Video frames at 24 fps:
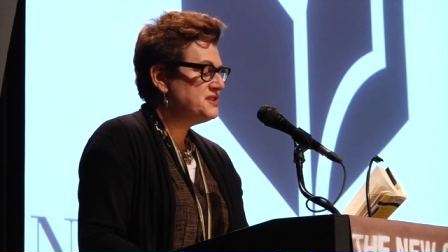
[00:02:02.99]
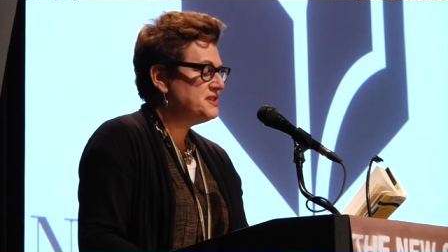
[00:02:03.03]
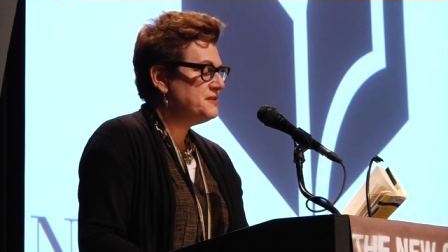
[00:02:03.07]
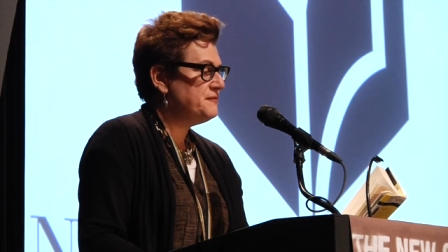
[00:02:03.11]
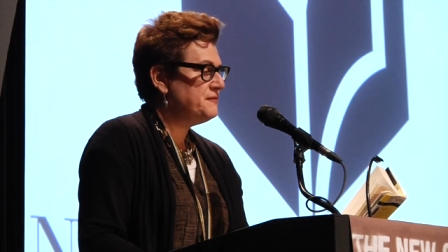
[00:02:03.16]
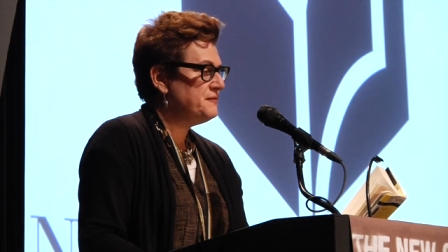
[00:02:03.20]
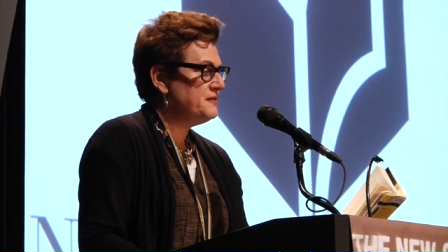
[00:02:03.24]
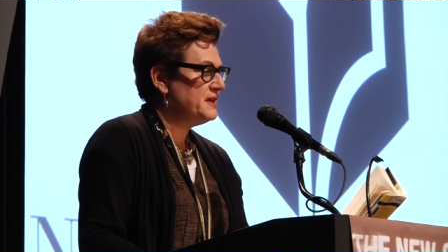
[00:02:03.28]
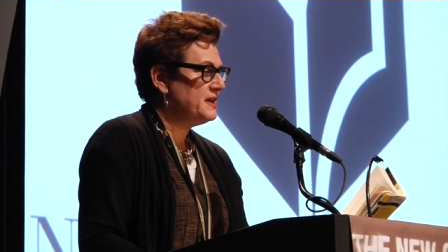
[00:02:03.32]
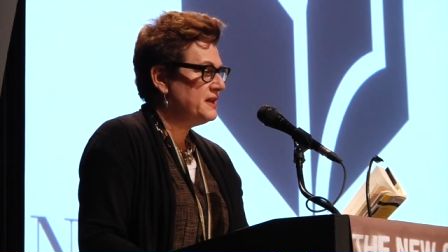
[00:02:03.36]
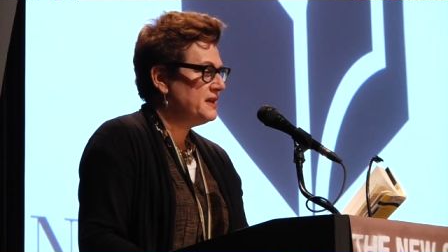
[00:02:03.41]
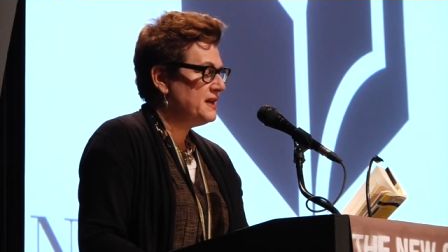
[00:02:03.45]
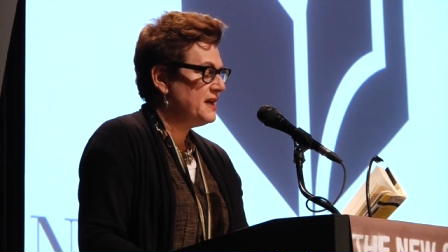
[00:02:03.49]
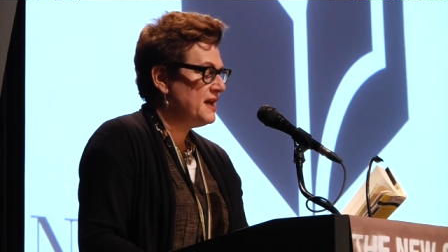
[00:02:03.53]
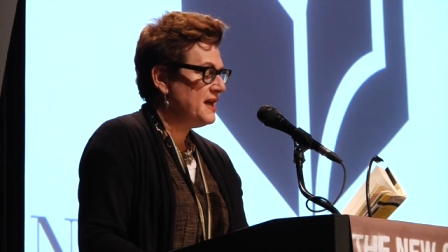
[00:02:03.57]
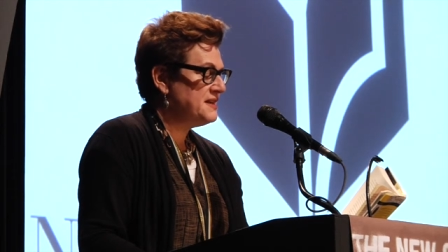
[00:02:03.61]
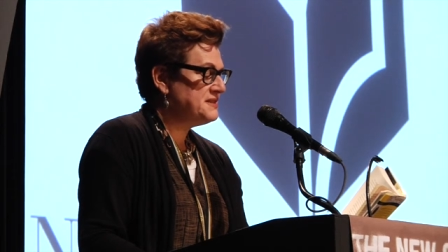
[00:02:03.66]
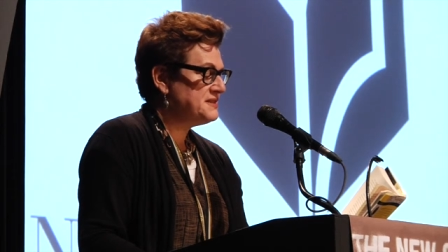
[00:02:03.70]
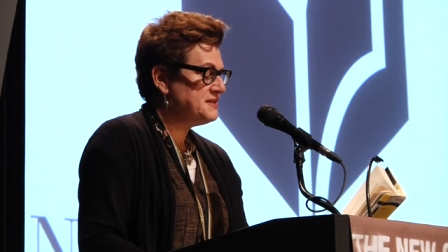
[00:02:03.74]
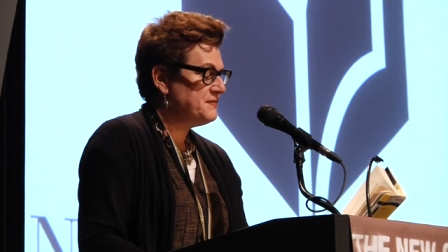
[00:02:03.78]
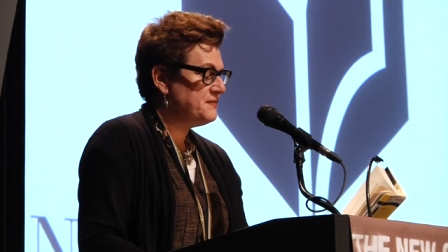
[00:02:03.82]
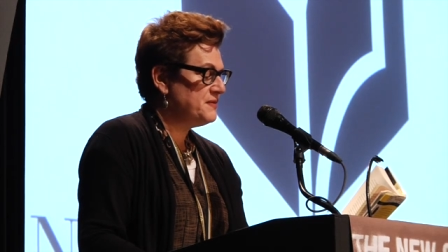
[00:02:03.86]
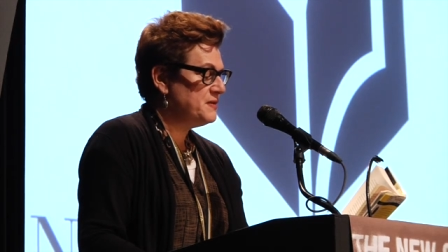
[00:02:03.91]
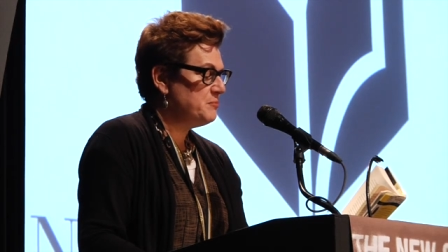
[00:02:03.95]
stiffly,
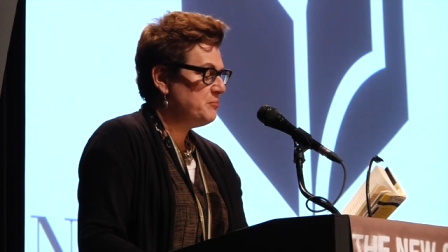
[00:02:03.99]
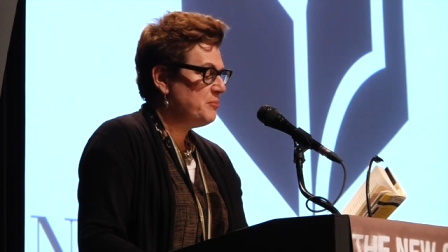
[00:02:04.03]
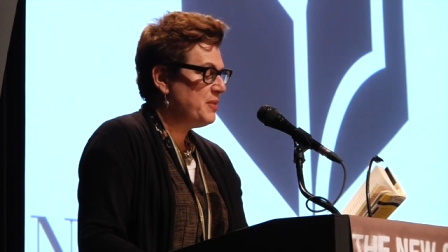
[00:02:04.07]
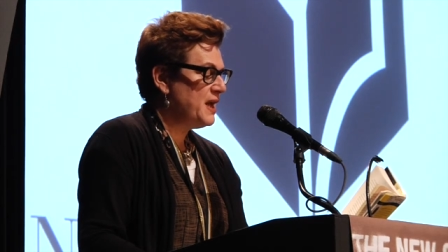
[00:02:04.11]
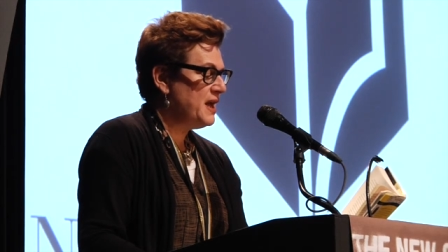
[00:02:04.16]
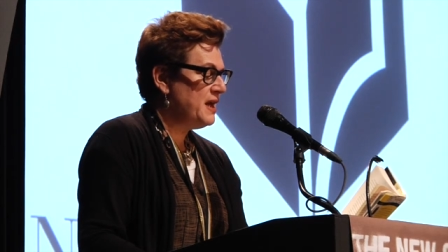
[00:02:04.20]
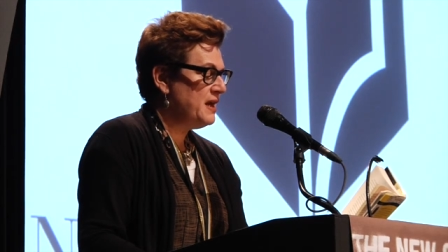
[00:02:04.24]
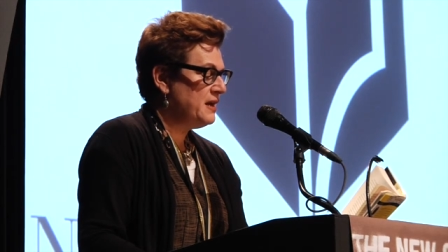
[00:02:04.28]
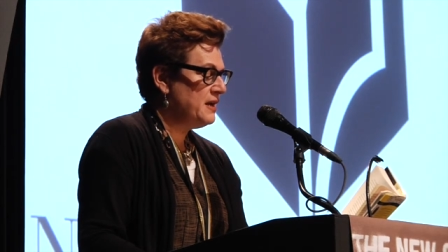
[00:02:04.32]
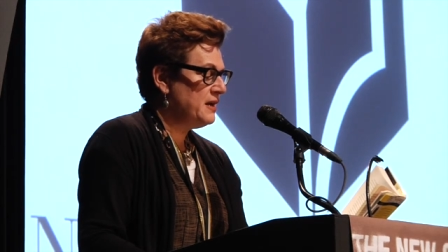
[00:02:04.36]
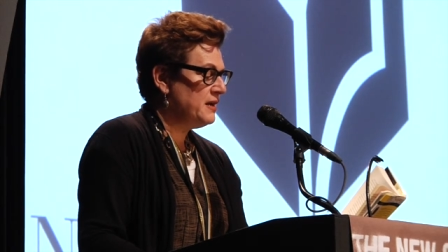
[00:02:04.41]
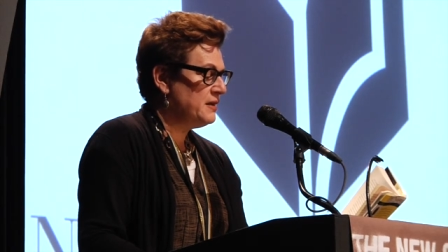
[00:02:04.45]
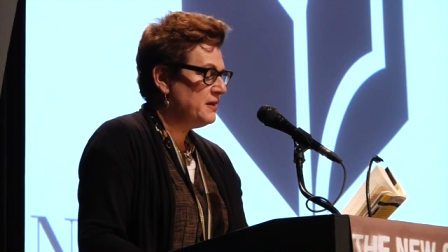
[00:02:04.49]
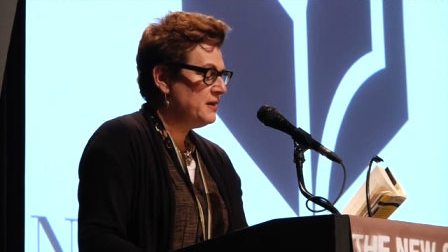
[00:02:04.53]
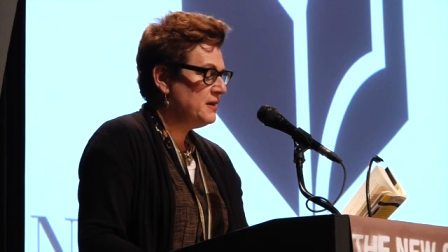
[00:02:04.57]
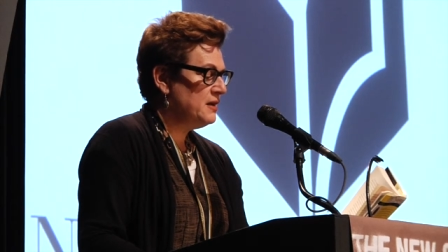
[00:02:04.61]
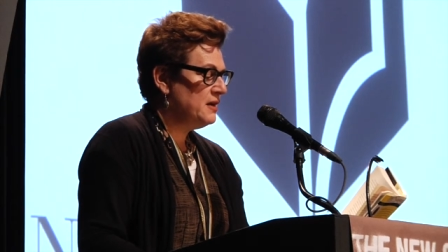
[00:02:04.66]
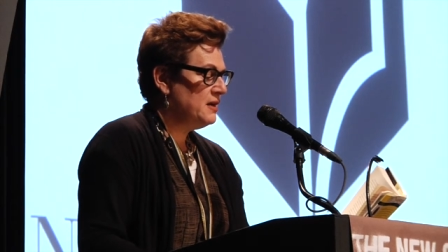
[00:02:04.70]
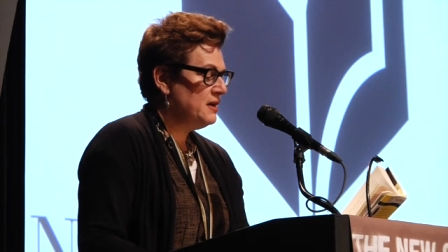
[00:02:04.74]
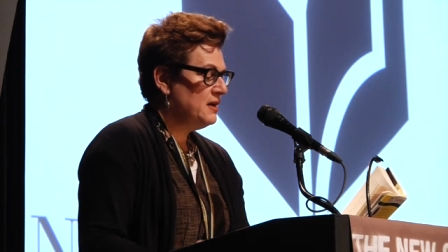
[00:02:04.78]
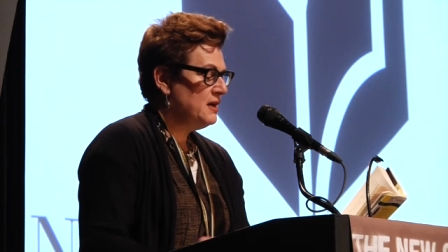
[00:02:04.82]
as if in pain.